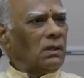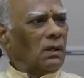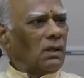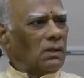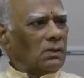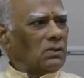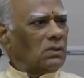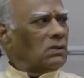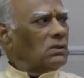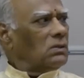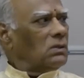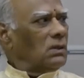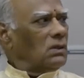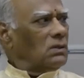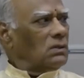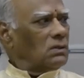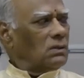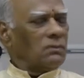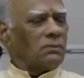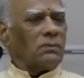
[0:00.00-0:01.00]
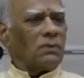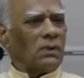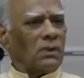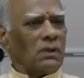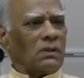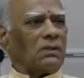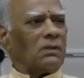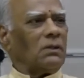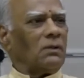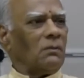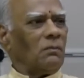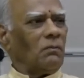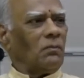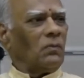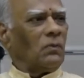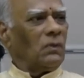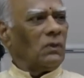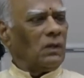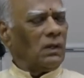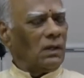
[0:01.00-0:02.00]
the existence of Earth,
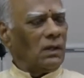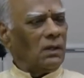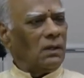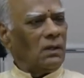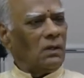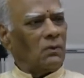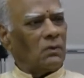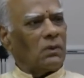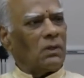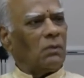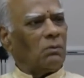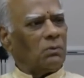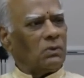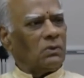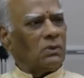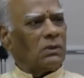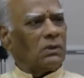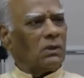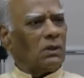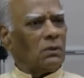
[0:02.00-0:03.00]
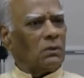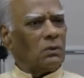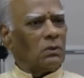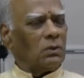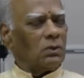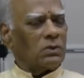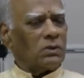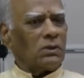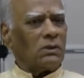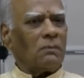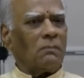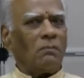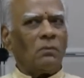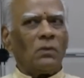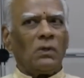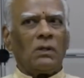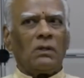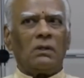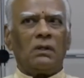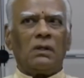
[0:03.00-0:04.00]
they have come to the conclusion
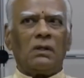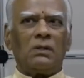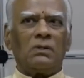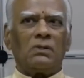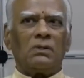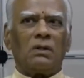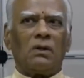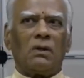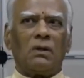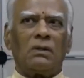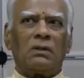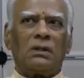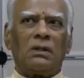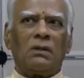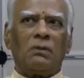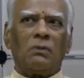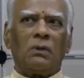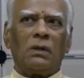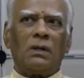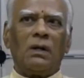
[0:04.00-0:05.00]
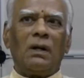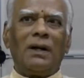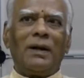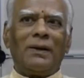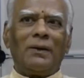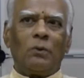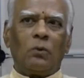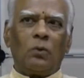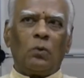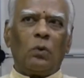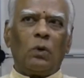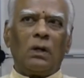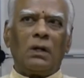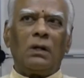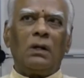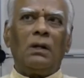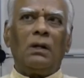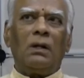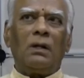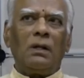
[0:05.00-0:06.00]
there is not even
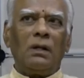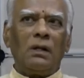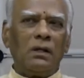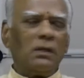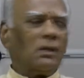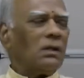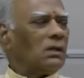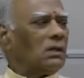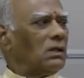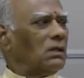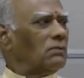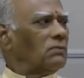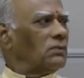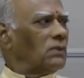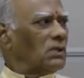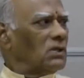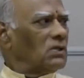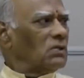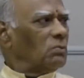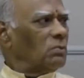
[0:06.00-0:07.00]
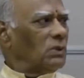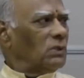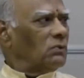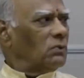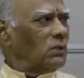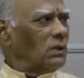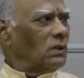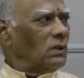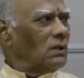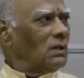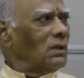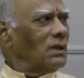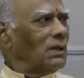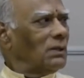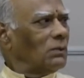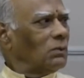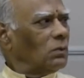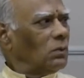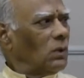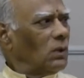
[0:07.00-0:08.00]
1 year difference between
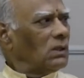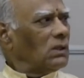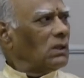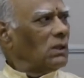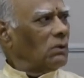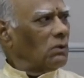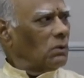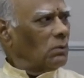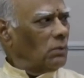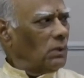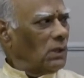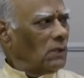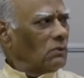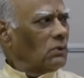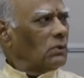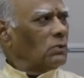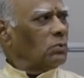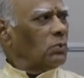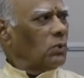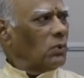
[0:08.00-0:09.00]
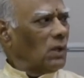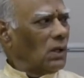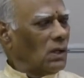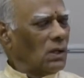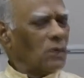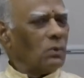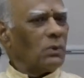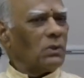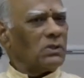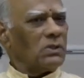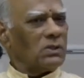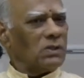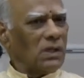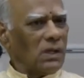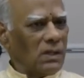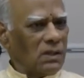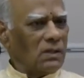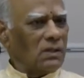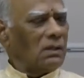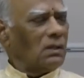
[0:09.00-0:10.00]
what our Bhagavad Purana was
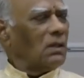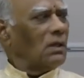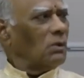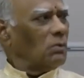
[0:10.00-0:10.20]
saying